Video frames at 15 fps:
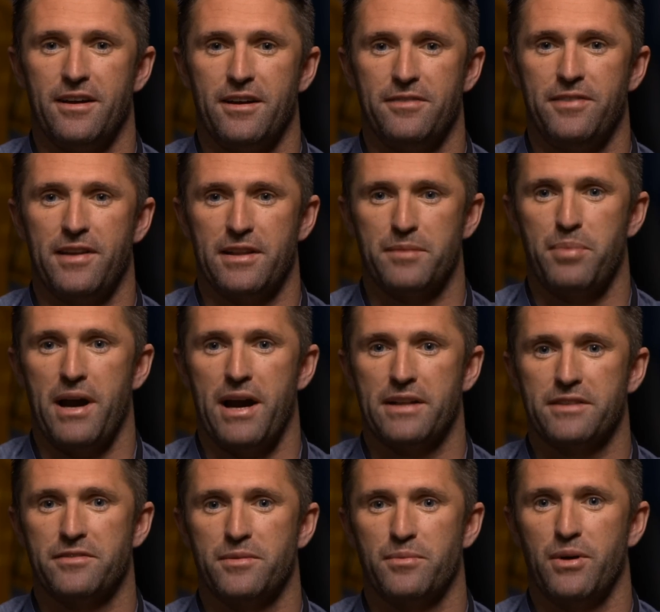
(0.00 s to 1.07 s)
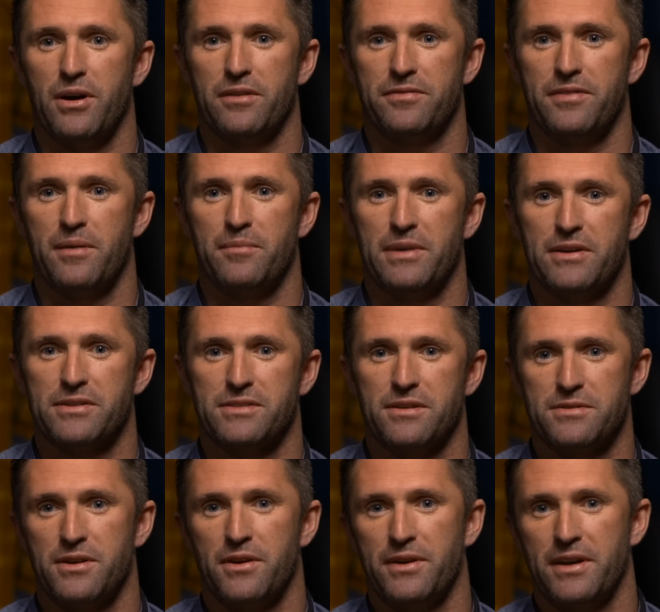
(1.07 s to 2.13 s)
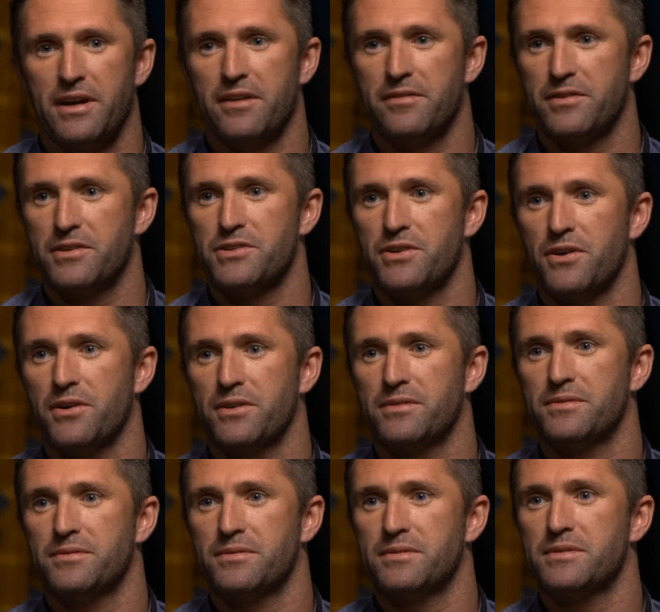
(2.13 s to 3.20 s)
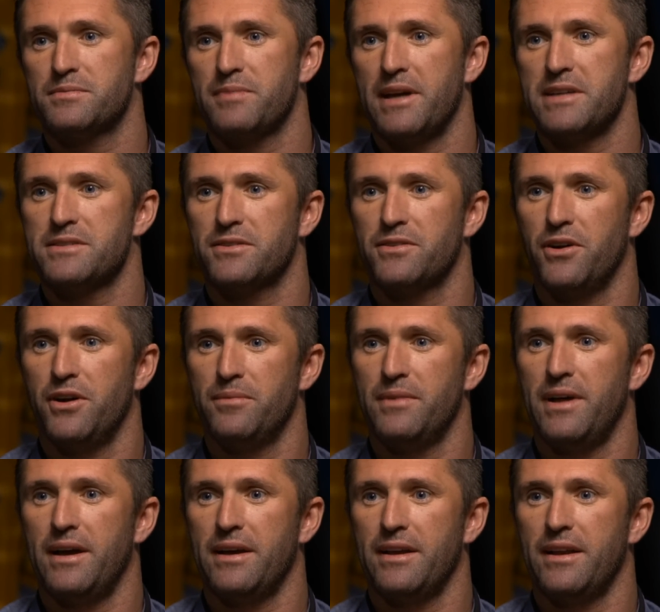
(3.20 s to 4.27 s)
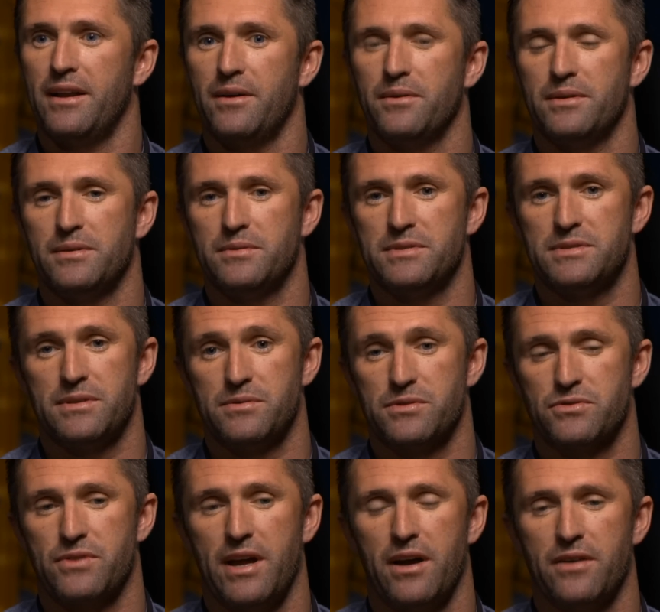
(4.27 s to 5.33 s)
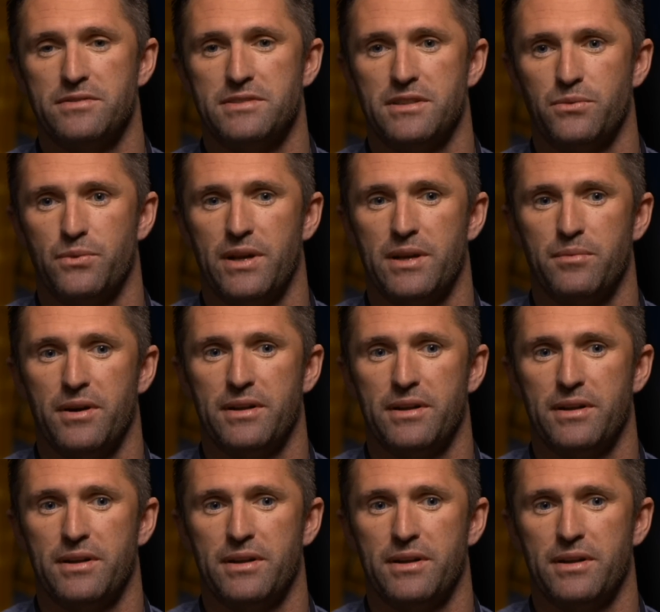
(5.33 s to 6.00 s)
I felt a part of it, but I felt because I was only here for a short space of time that it was great, obviously, to win it.